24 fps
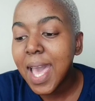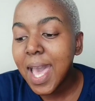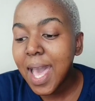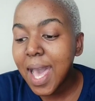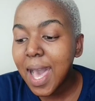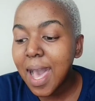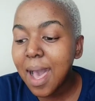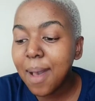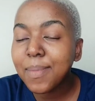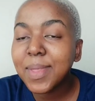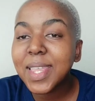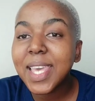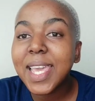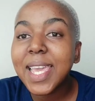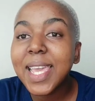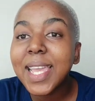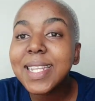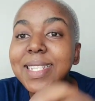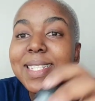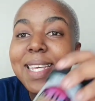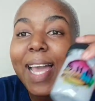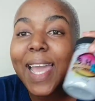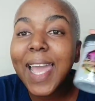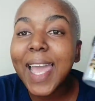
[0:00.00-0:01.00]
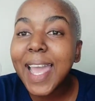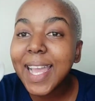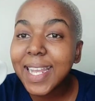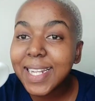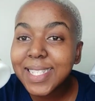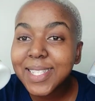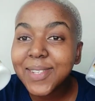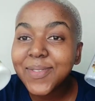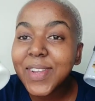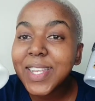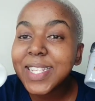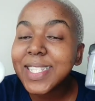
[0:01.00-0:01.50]
The hair dye
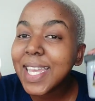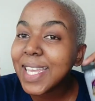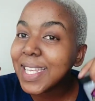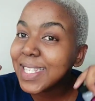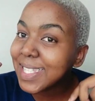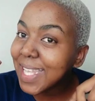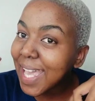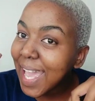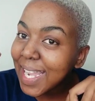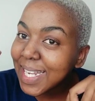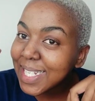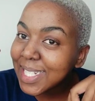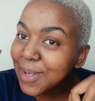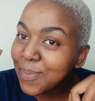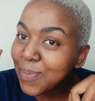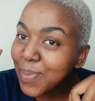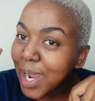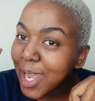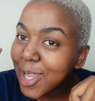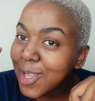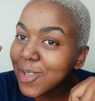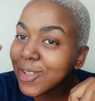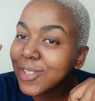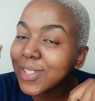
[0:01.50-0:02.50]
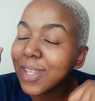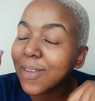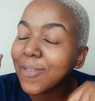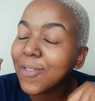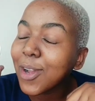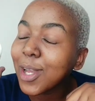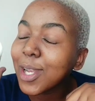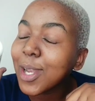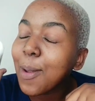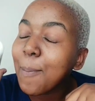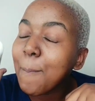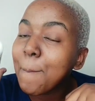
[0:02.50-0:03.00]
activator is actually brand new, so I've
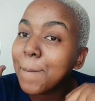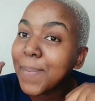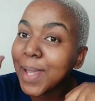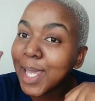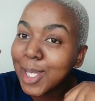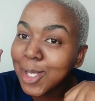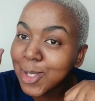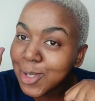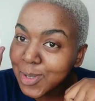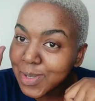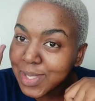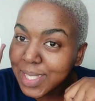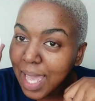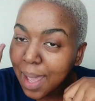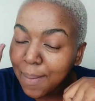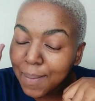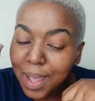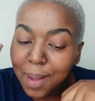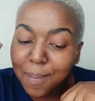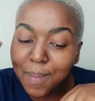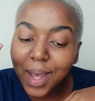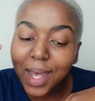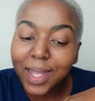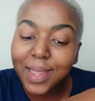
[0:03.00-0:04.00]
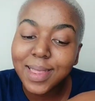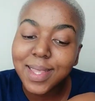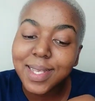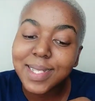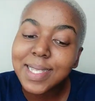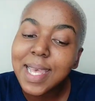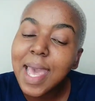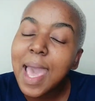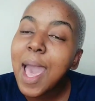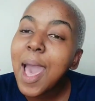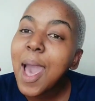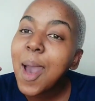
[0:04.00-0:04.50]
got big news coming about
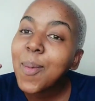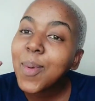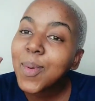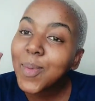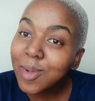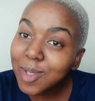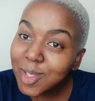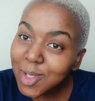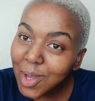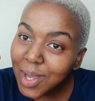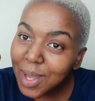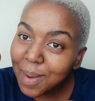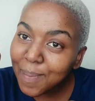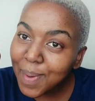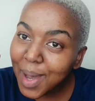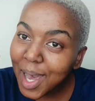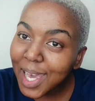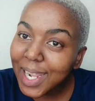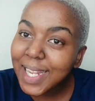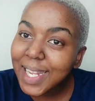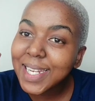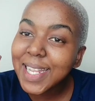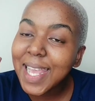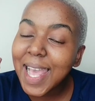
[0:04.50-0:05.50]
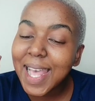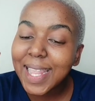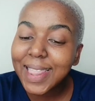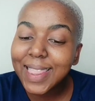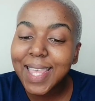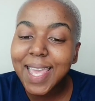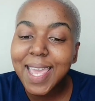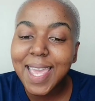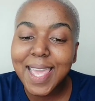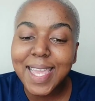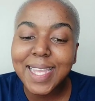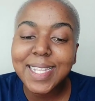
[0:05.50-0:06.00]
this, but we'll talk about it at
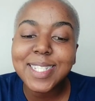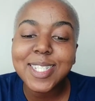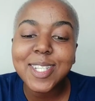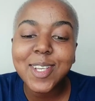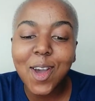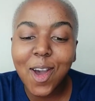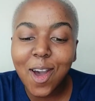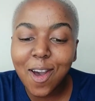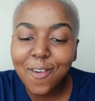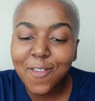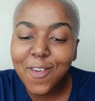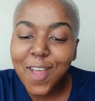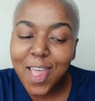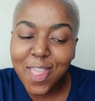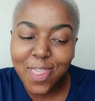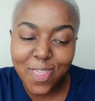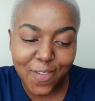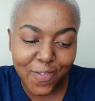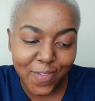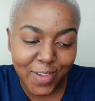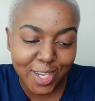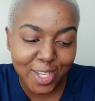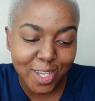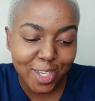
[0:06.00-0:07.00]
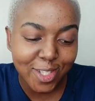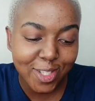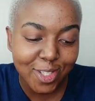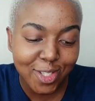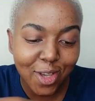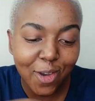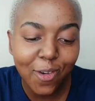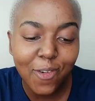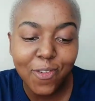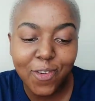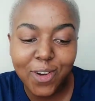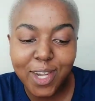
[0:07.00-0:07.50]
the end of the video.
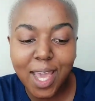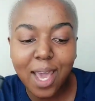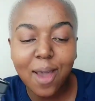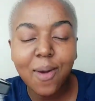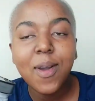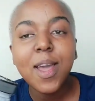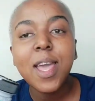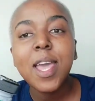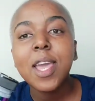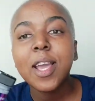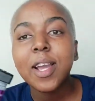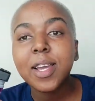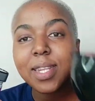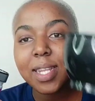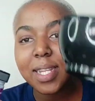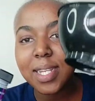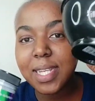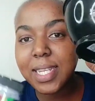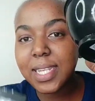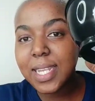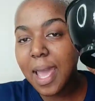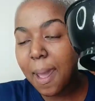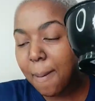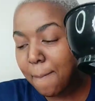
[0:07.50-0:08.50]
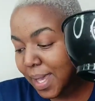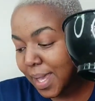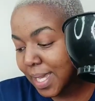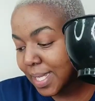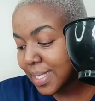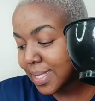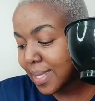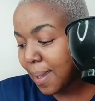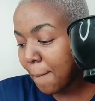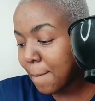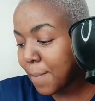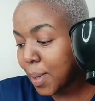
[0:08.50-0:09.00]
So for now, you're gonna need a
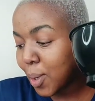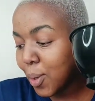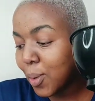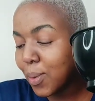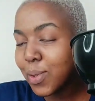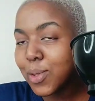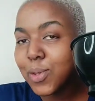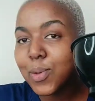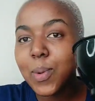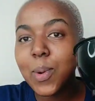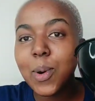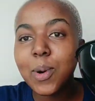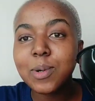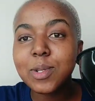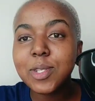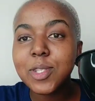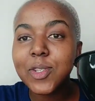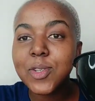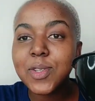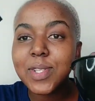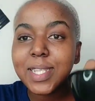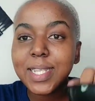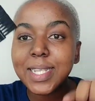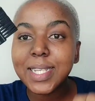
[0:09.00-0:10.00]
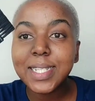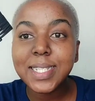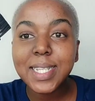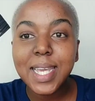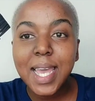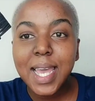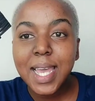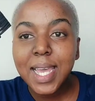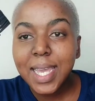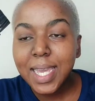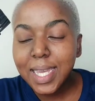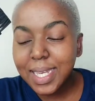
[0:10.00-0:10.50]
mixing bowl. You also need
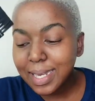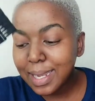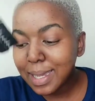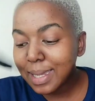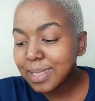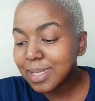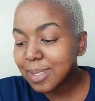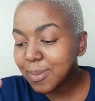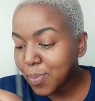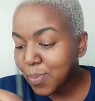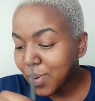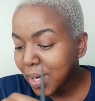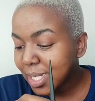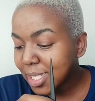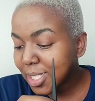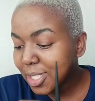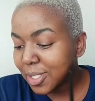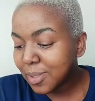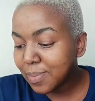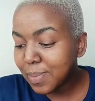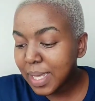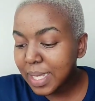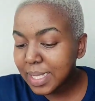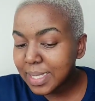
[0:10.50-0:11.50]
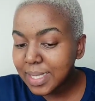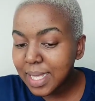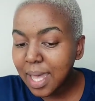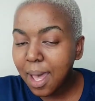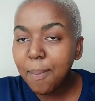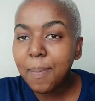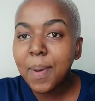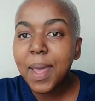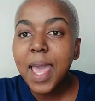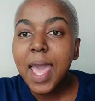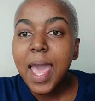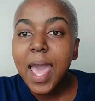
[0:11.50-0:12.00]
a nice brush to mix
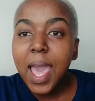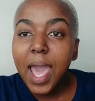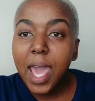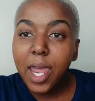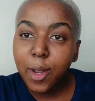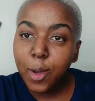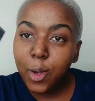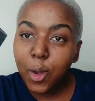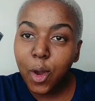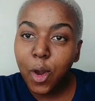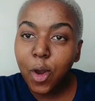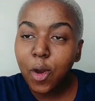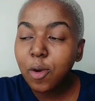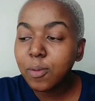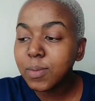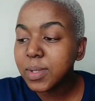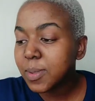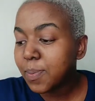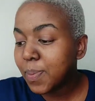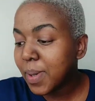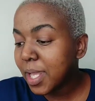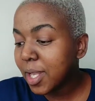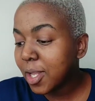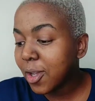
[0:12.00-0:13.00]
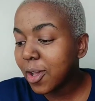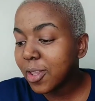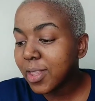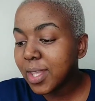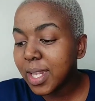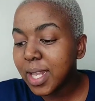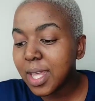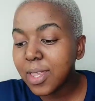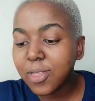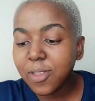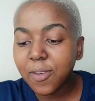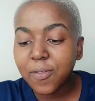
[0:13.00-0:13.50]
up and a comb depending on the
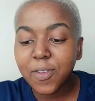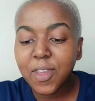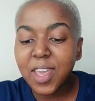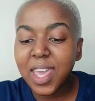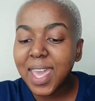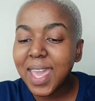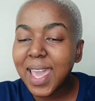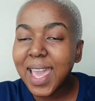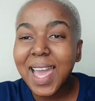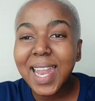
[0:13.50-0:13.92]
length of your hair.